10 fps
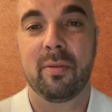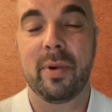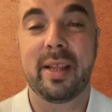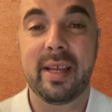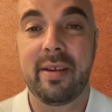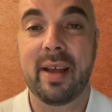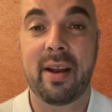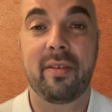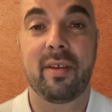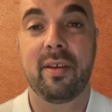With these
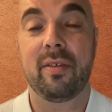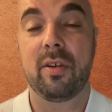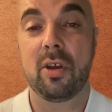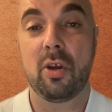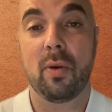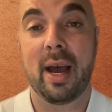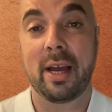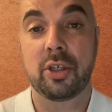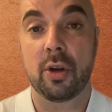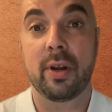answers, you are
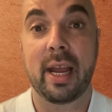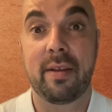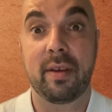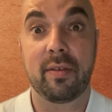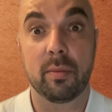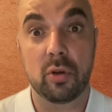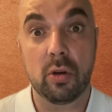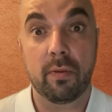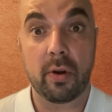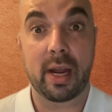showcasing some
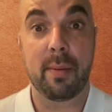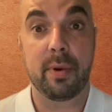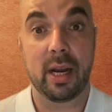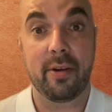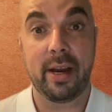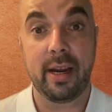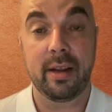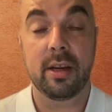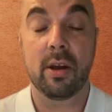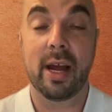new vocabulary,
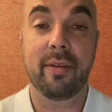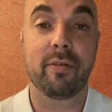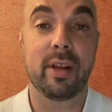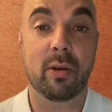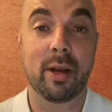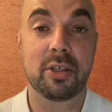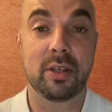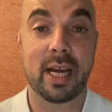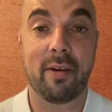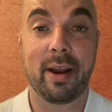you're answering the question
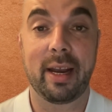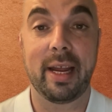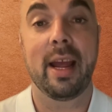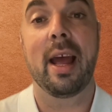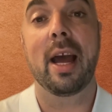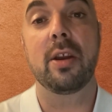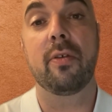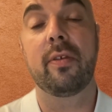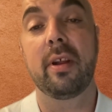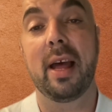directly, and you
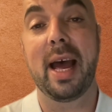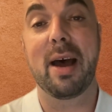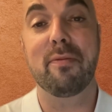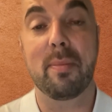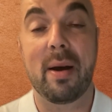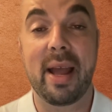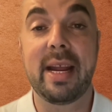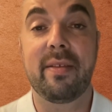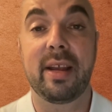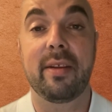still have about
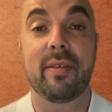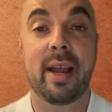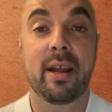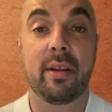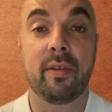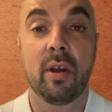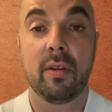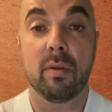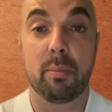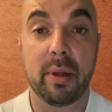18 seconds
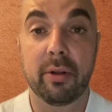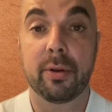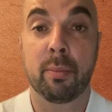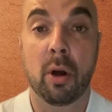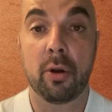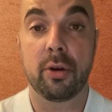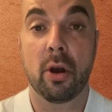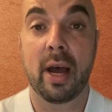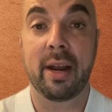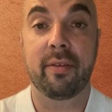to build upon your
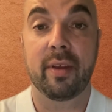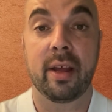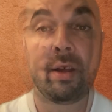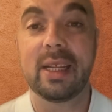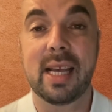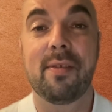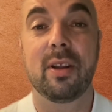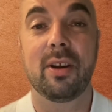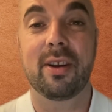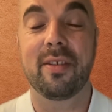answer. Let's have a
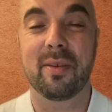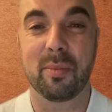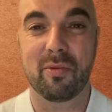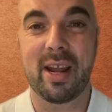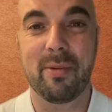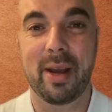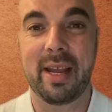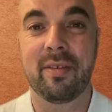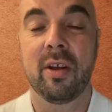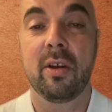look at some great
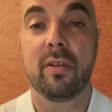ways